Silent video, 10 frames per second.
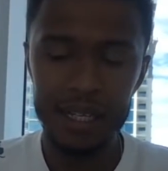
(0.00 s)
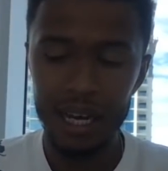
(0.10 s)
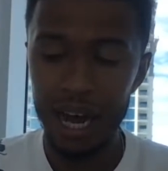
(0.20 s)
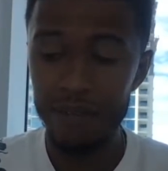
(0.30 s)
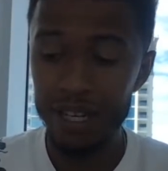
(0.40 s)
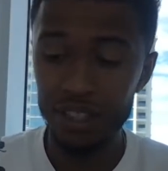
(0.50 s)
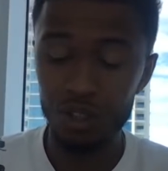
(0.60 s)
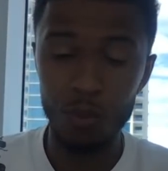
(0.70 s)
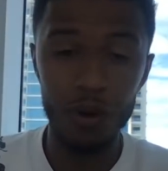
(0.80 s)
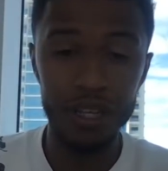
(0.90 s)
I read
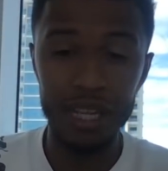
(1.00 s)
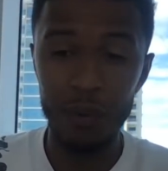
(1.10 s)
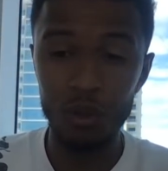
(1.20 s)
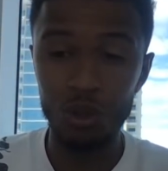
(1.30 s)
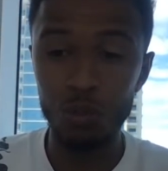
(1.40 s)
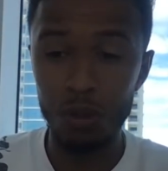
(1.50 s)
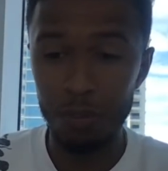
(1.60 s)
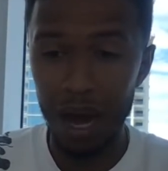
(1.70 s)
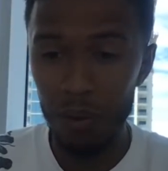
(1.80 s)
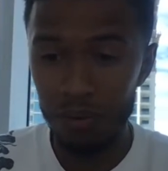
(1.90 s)
this morning that was super
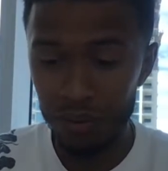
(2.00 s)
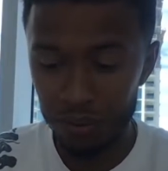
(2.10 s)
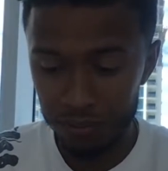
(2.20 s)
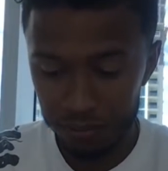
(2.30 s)
powerful.